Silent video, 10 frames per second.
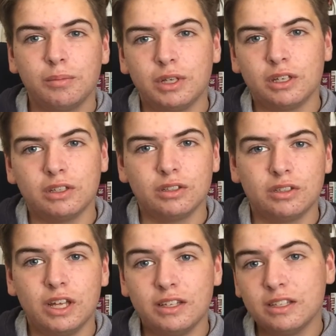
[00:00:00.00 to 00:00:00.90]
because
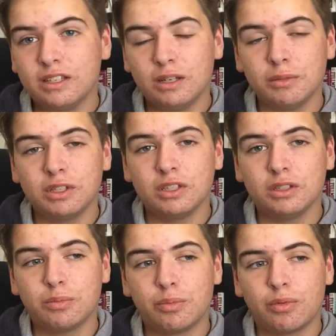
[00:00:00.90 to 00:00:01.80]
Dead to Demons
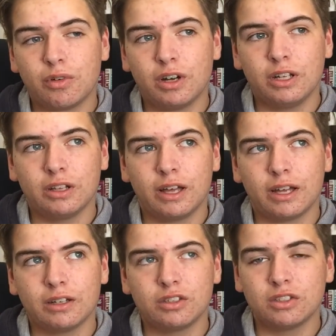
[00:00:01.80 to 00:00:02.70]
is pretty
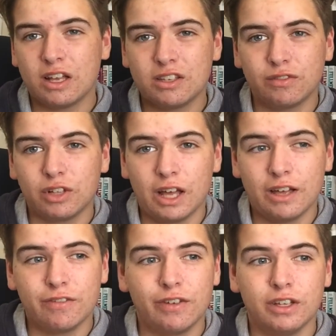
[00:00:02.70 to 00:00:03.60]
like slice of
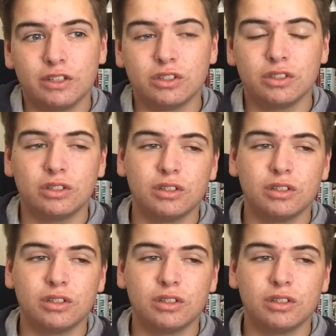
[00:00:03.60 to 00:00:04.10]
life and